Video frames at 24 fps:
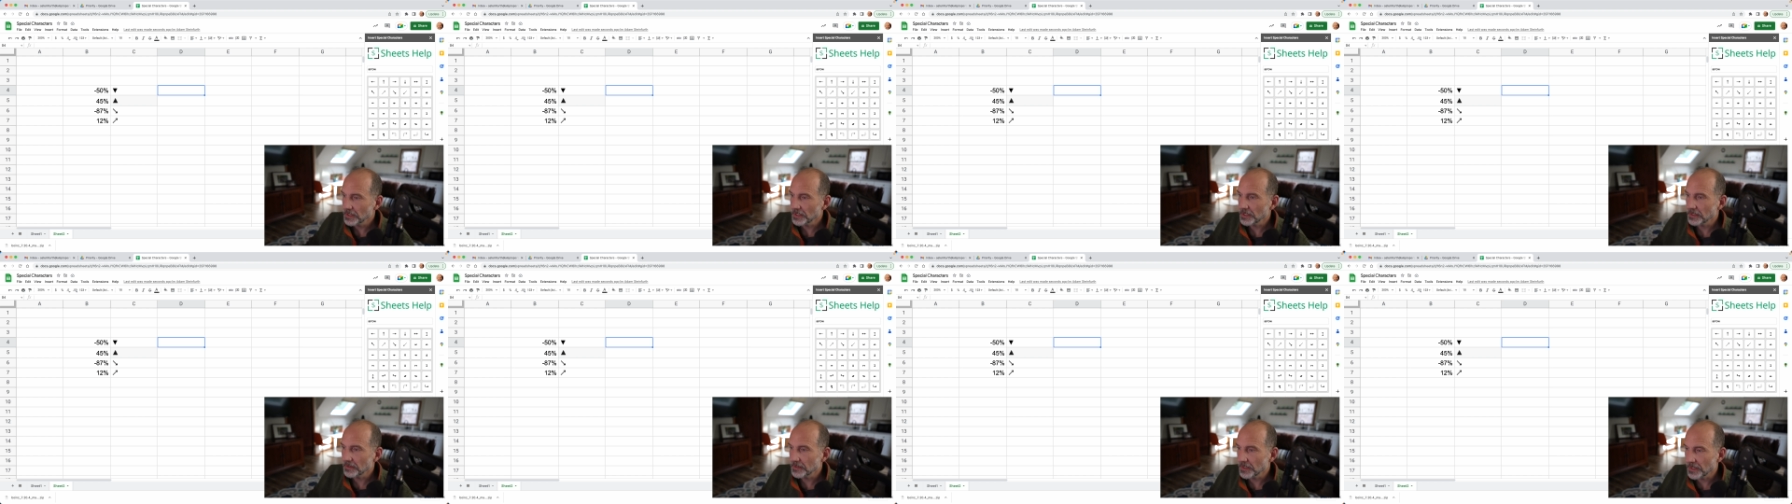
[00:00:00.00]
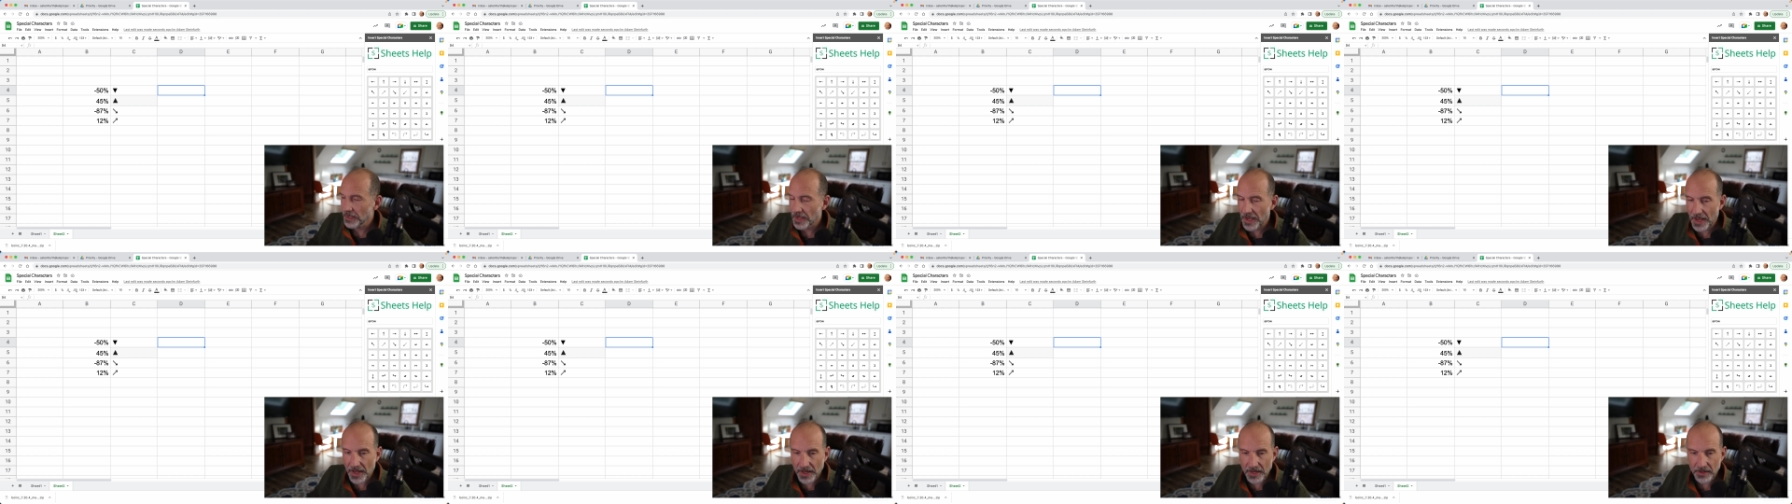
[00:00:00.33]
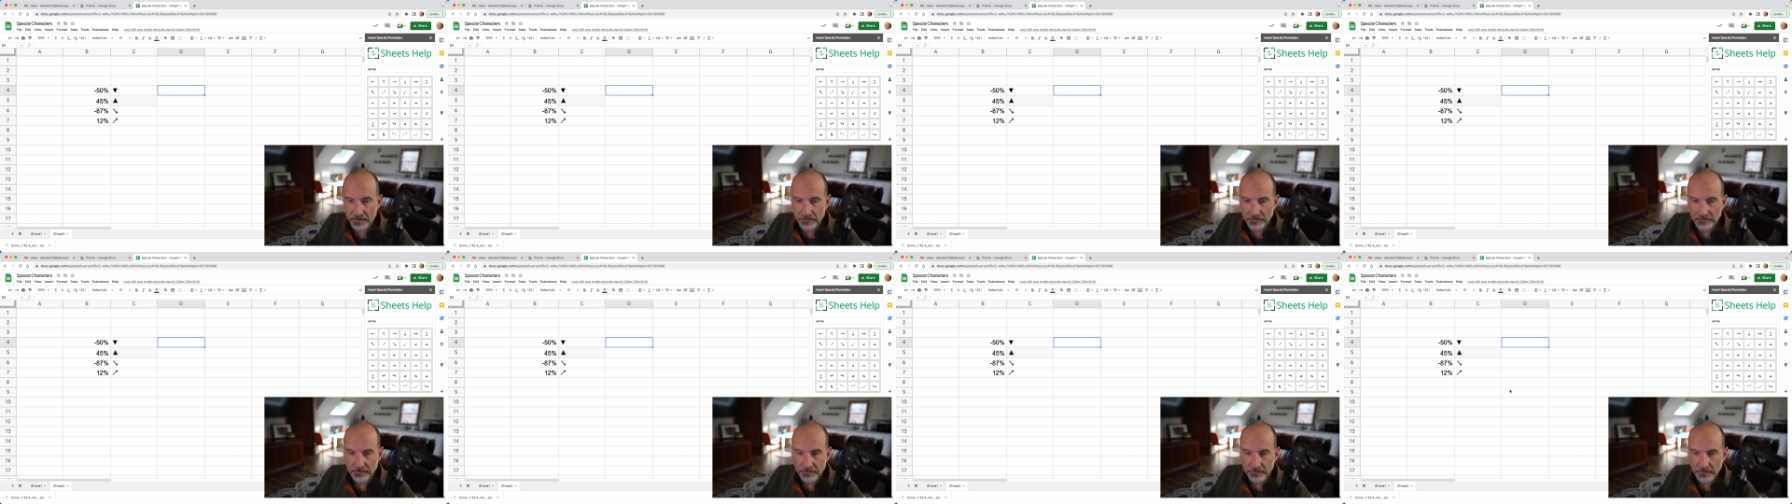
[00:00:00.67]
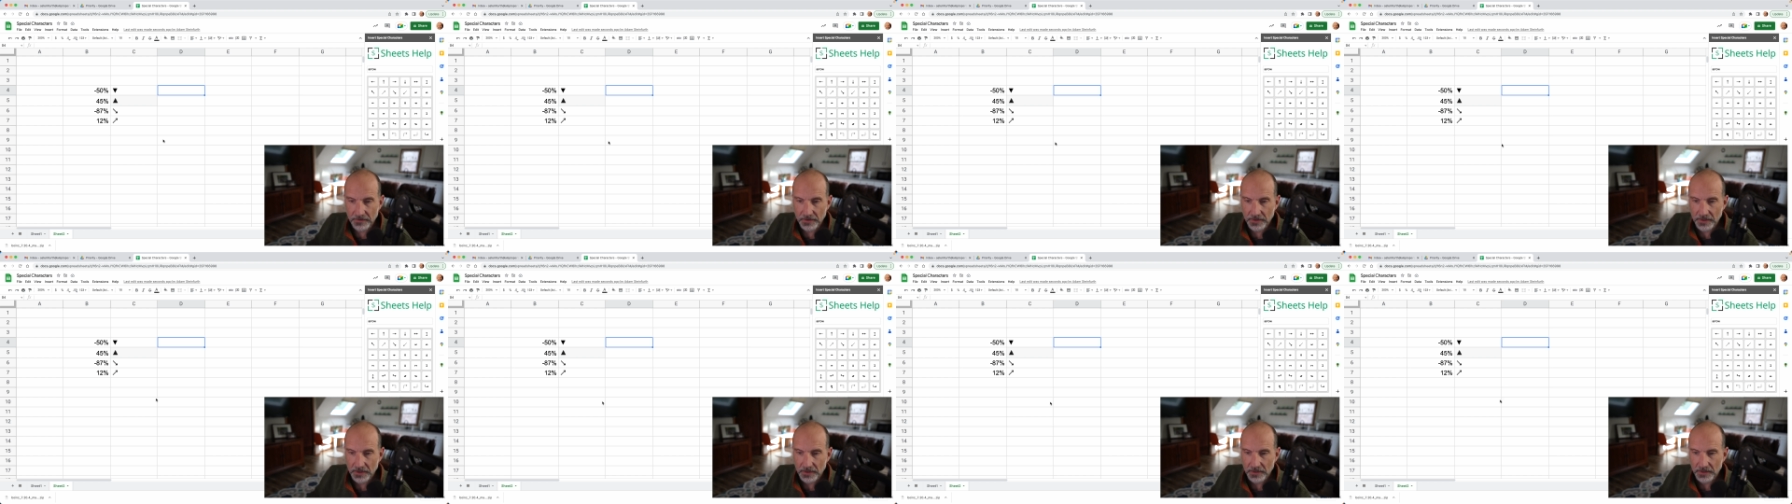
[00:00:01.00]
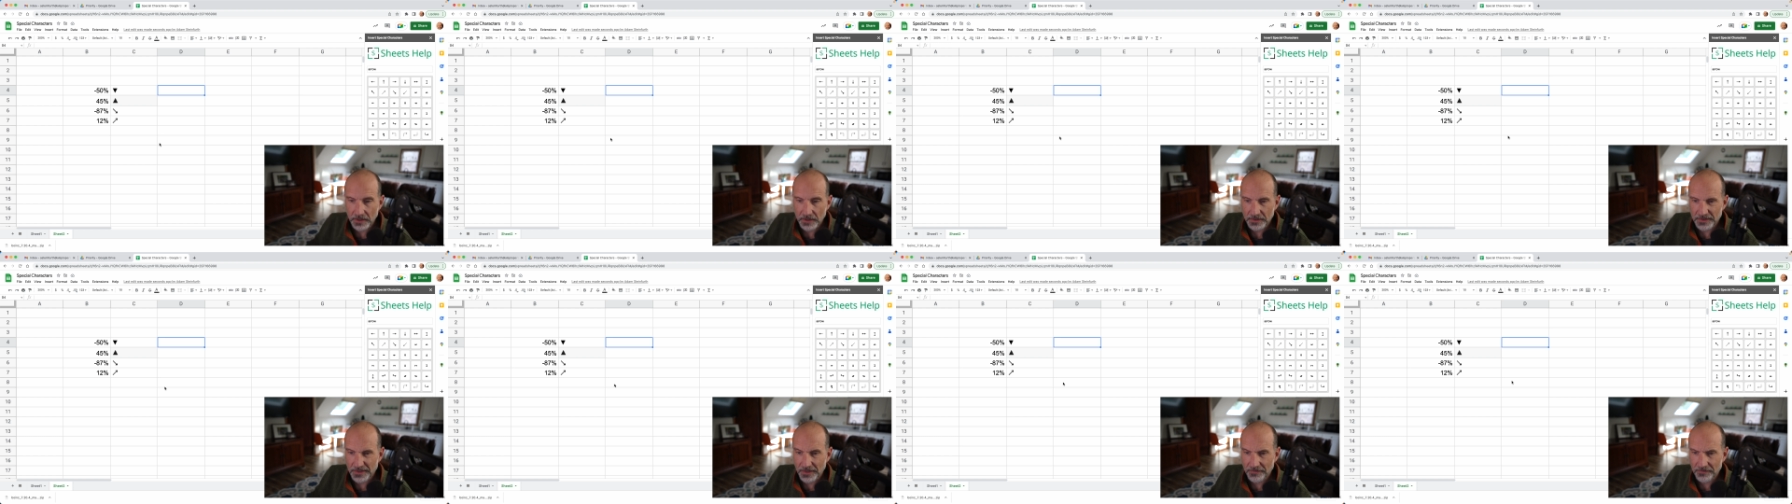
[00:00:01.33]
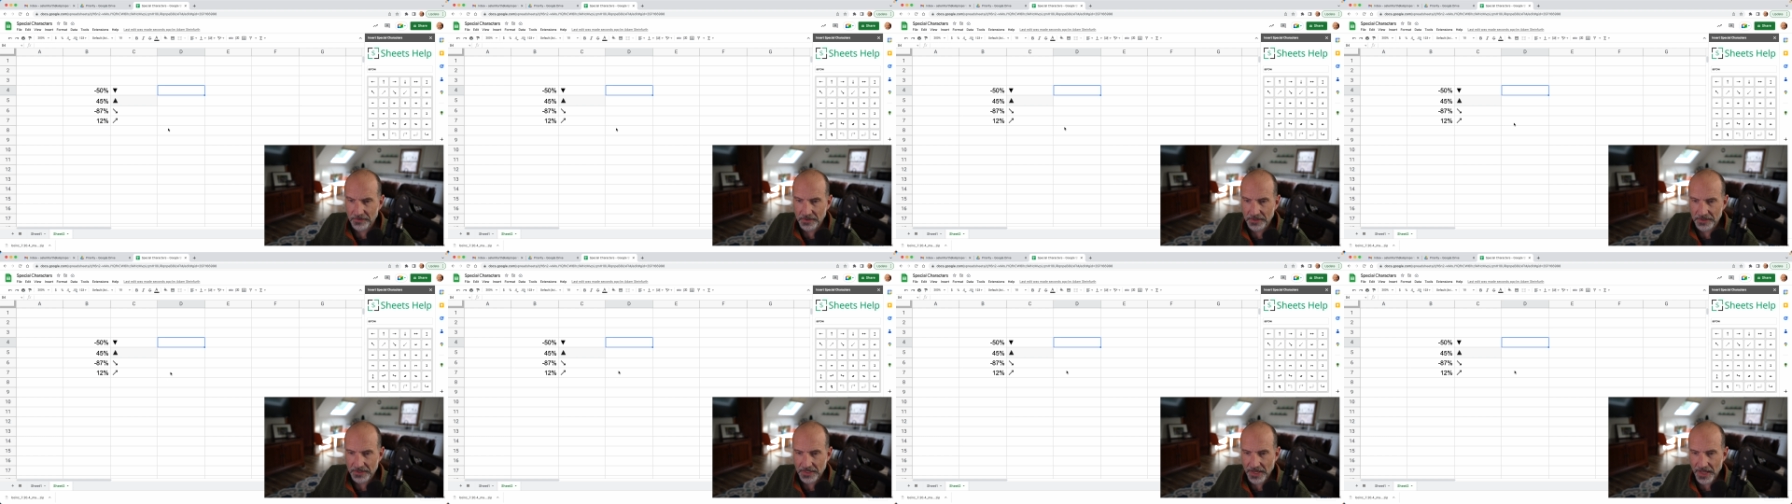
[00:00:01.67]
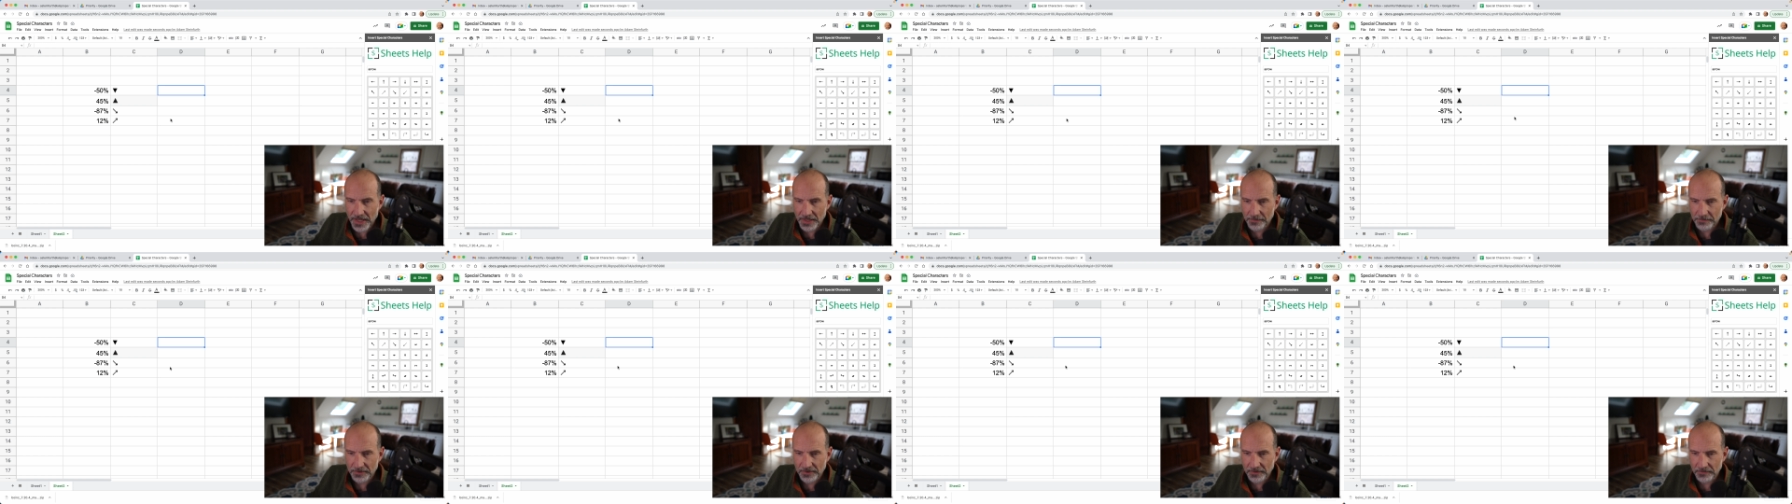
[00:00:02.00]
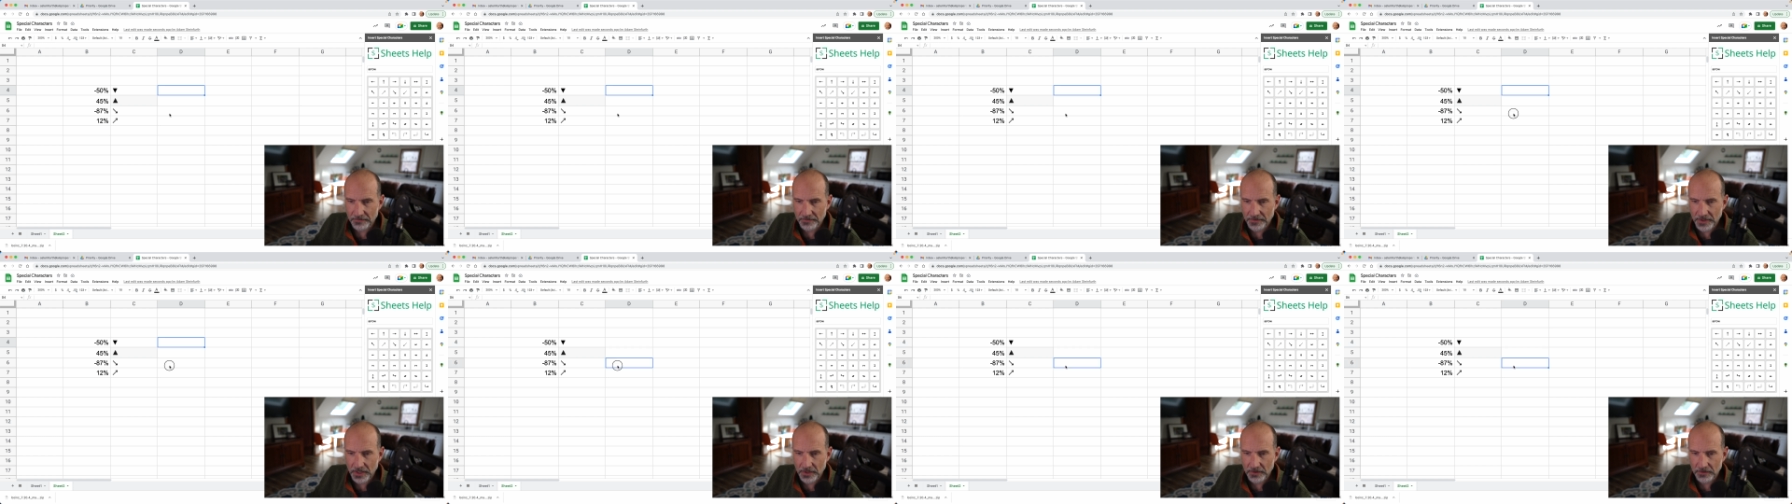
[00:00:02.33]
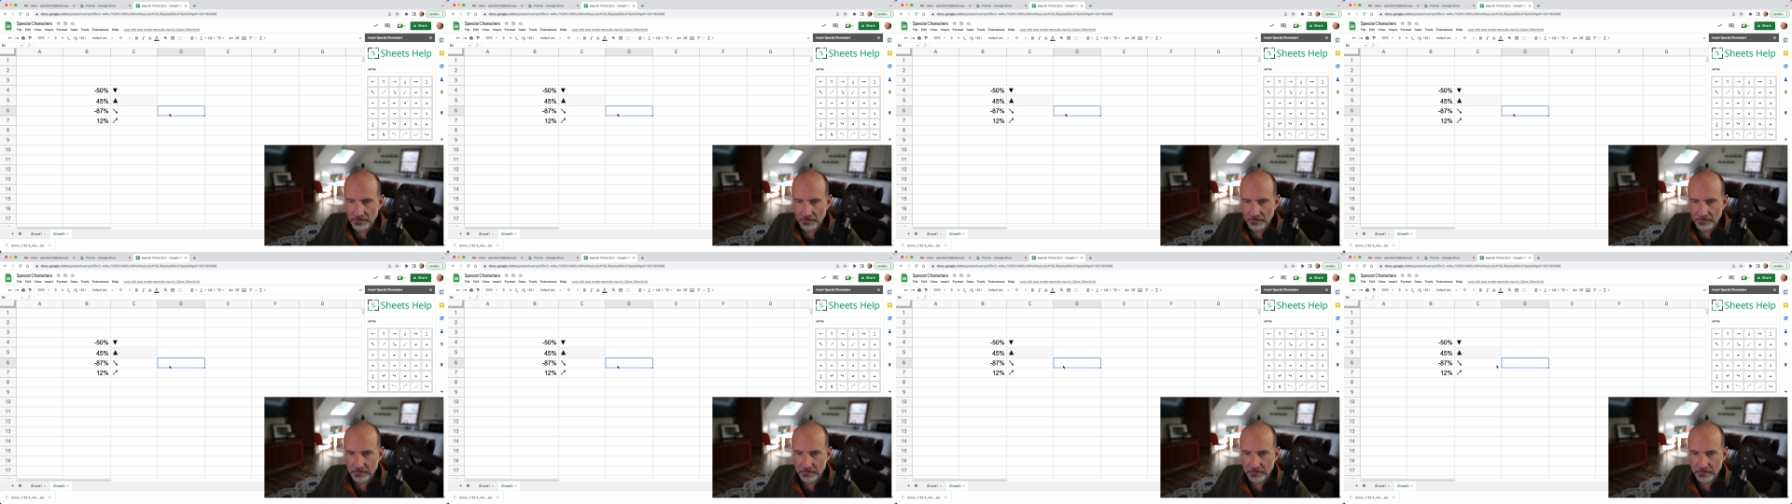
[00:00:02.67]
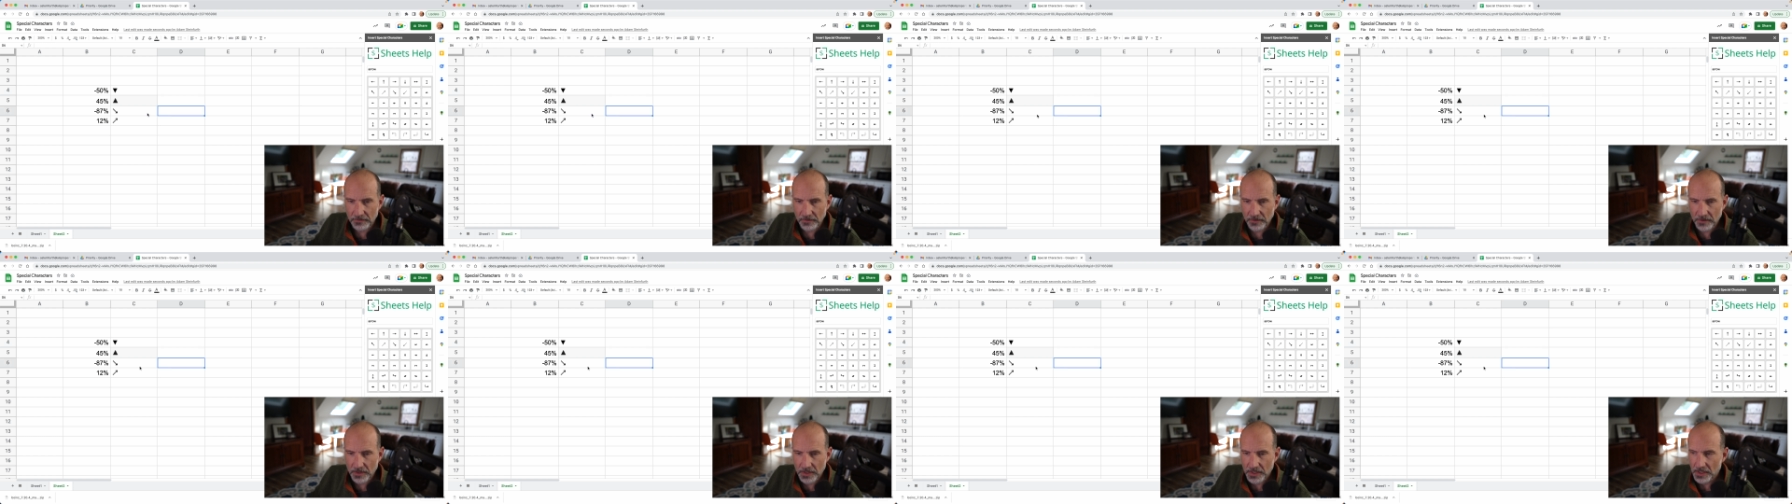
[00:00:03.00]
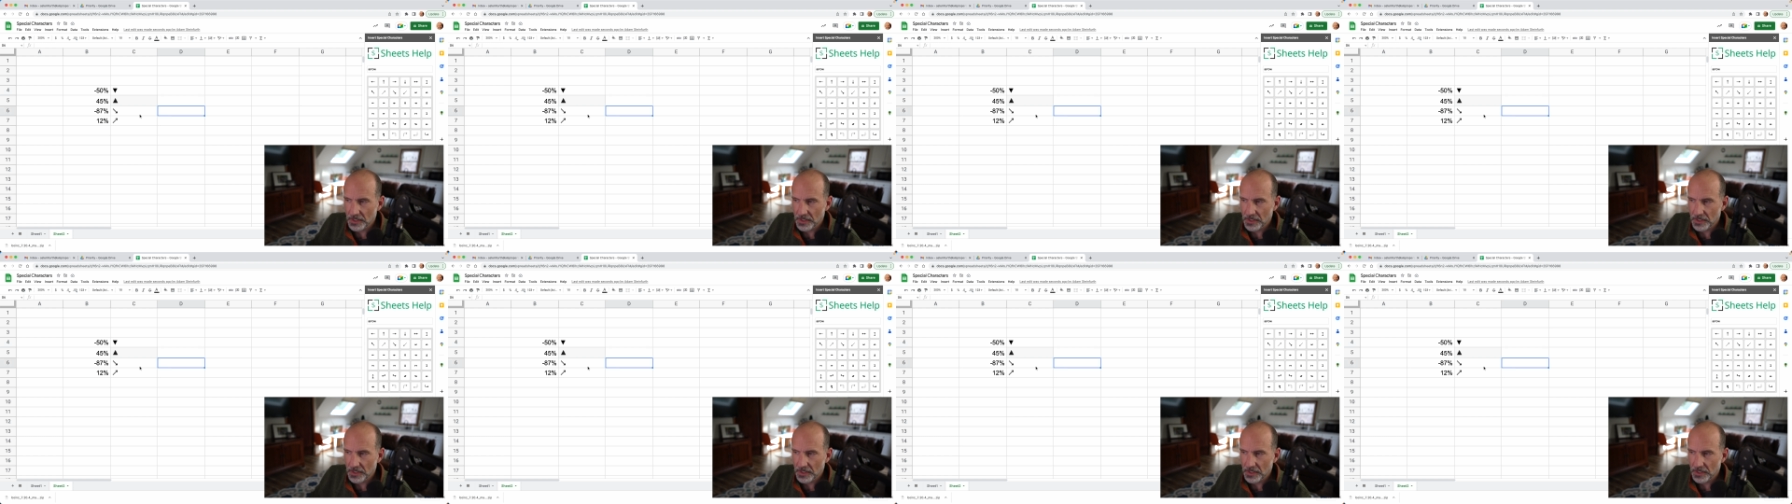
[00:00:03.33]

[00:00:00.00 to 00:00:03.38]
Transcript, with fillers: And they have different types of codes.